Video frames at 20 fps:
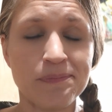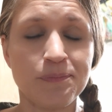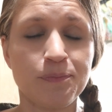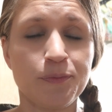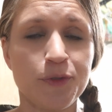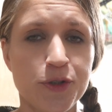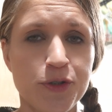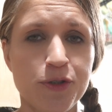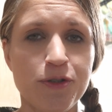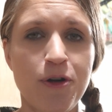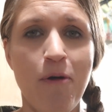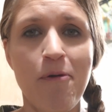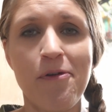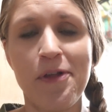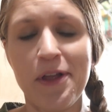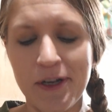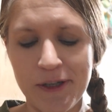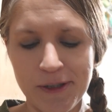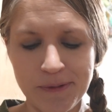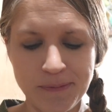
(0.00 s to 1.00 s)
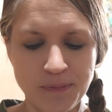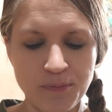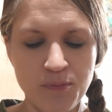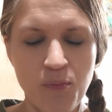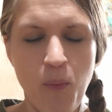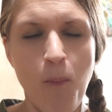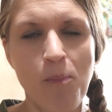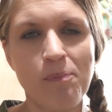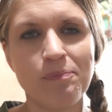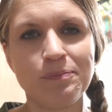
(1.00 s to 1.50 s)
This turned out really good.
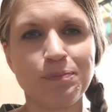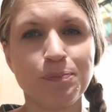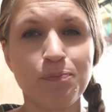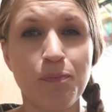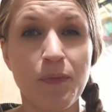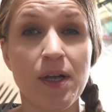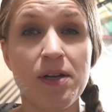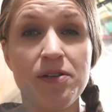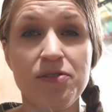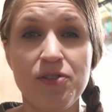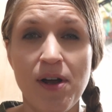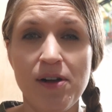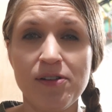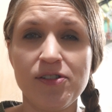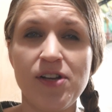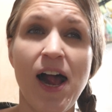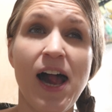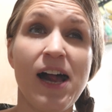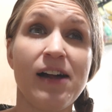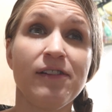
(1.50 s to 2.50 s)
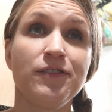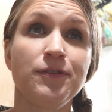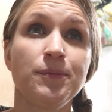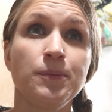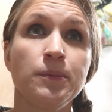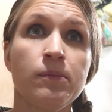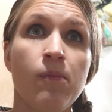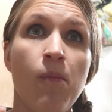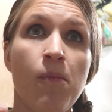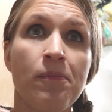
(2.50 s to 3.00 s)
It does have
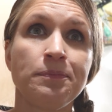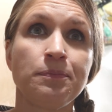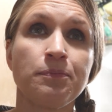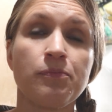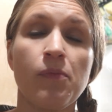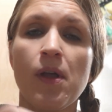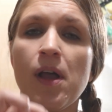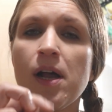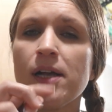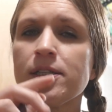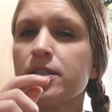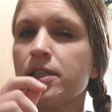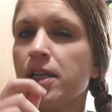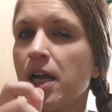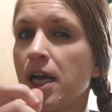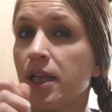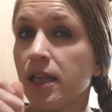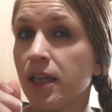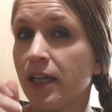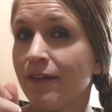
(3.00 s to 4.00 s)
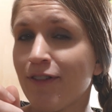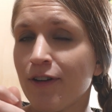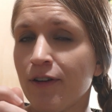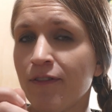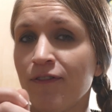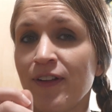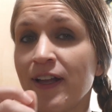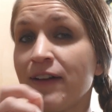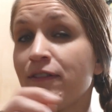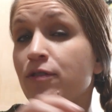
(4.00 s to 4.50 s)
a slight liver
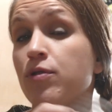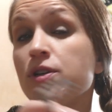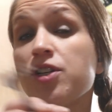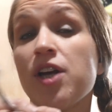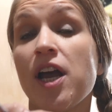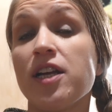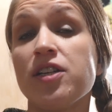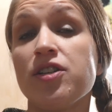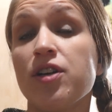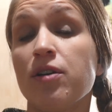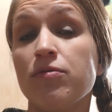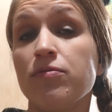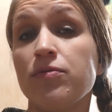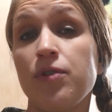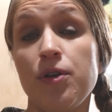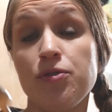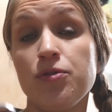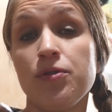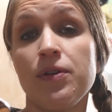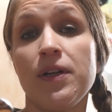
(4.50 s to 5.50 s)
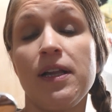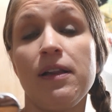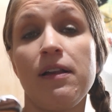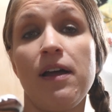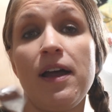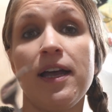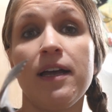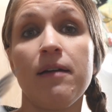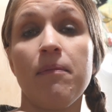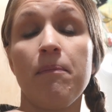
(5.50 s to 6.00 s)
flavor, which I don't usually
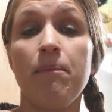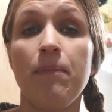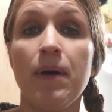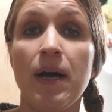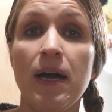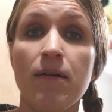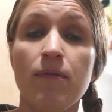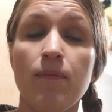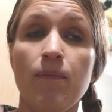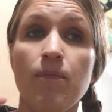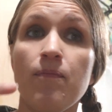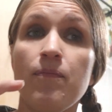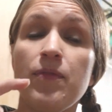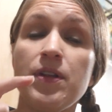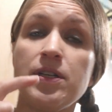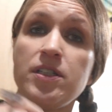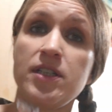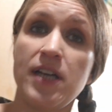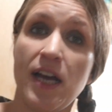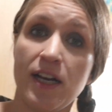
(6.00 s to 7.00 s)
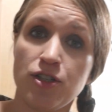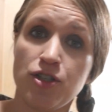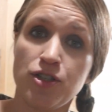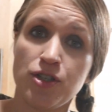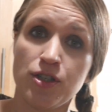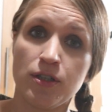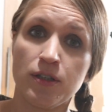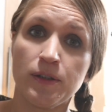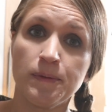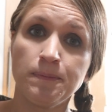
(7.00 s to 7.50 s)
like, but the
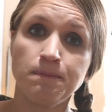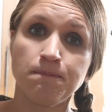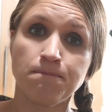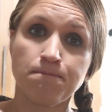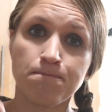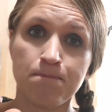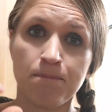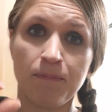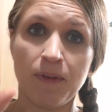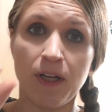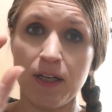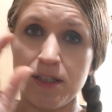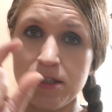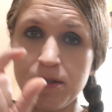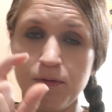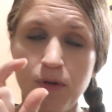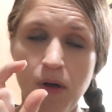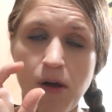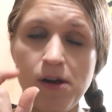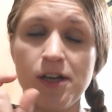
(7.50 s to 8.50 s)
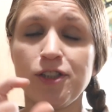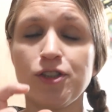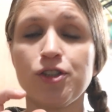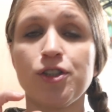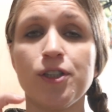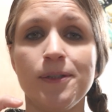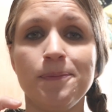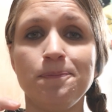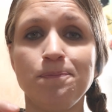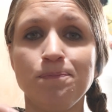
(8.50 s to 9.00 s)
texture is
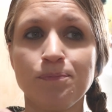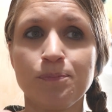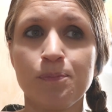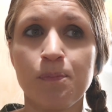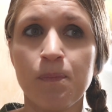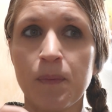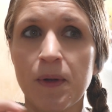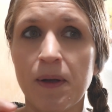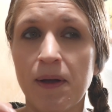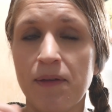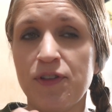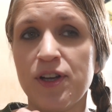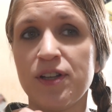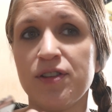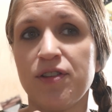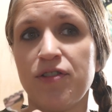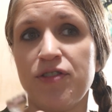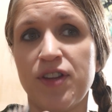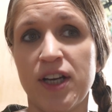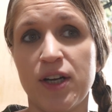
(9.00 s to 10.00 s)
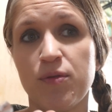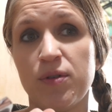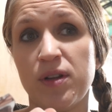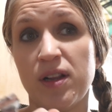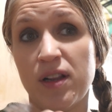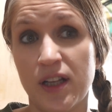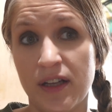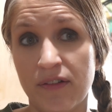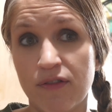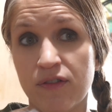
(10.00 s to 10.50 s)
good. I think the thing
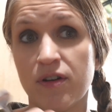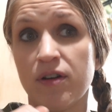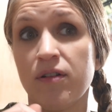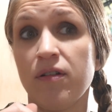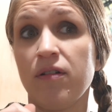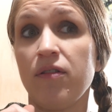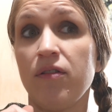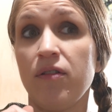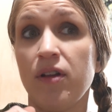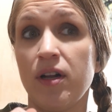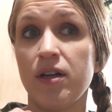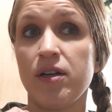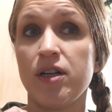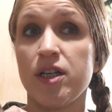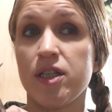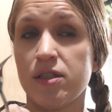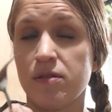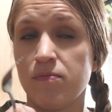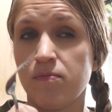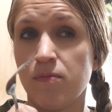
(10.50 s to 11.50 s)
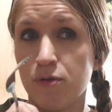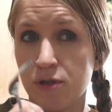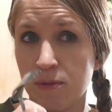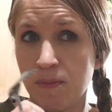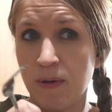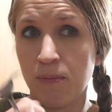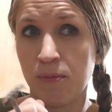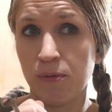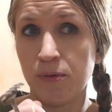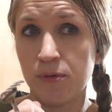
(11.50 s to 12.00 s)
with liver that is
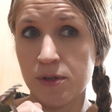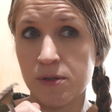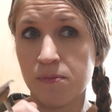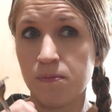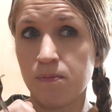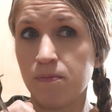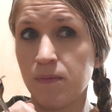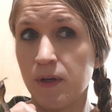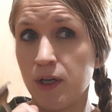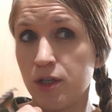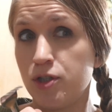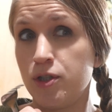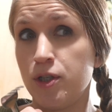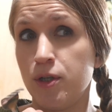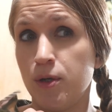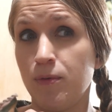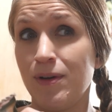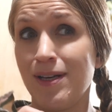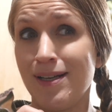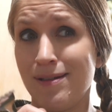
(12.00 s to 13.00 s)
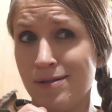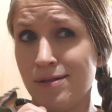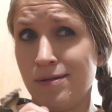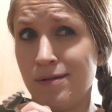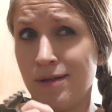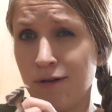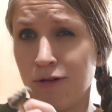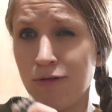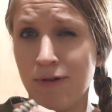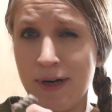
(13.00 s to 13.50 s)
most people's issue
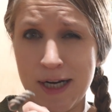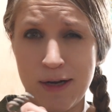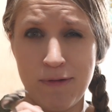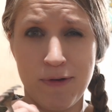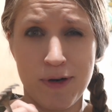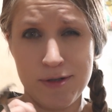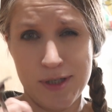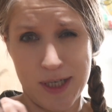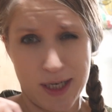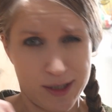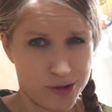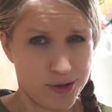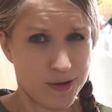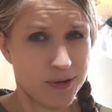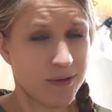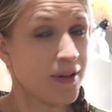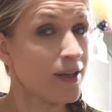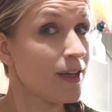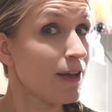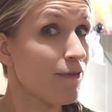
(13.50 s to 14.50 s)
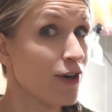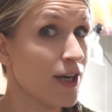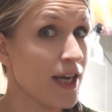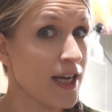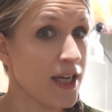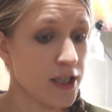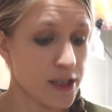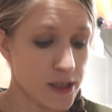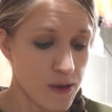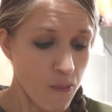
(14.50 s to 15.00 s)
is the grainy, weird texture that liver
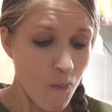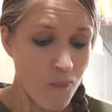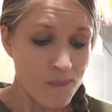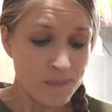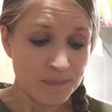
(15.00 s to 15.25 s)
gets.